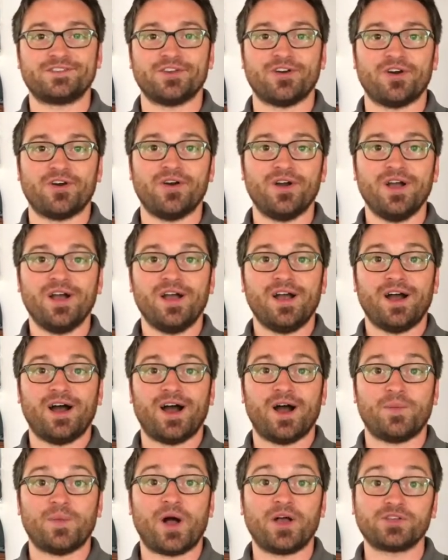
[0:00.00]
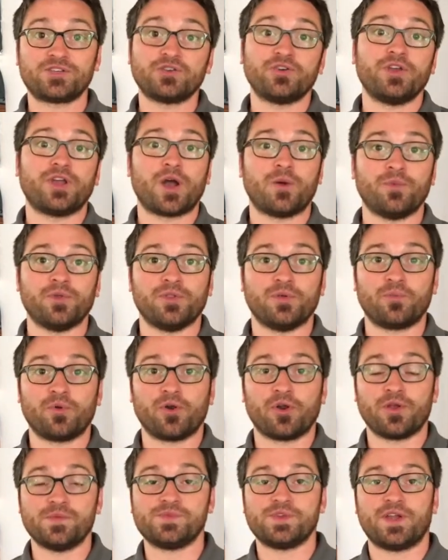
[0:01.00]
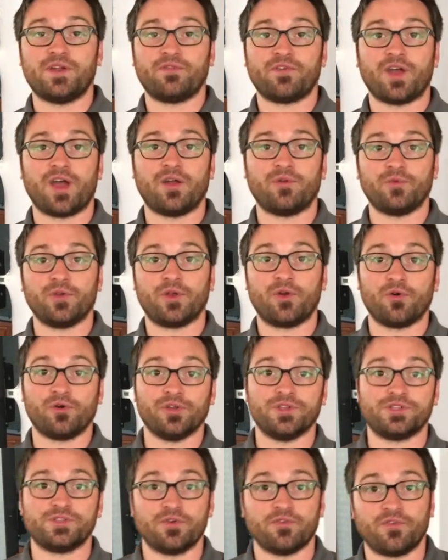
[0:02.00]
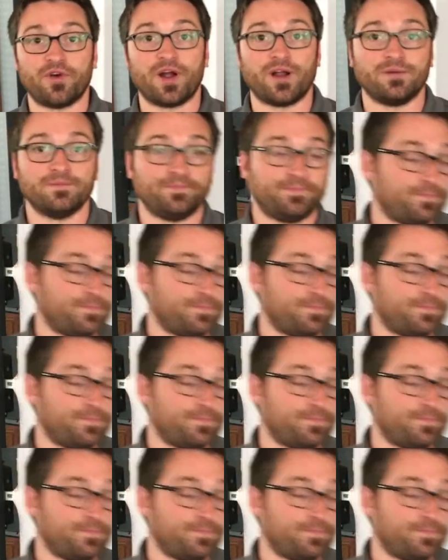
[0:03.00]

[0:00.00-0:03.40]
So I'll show you a couple of the programs that I've got recorded so far.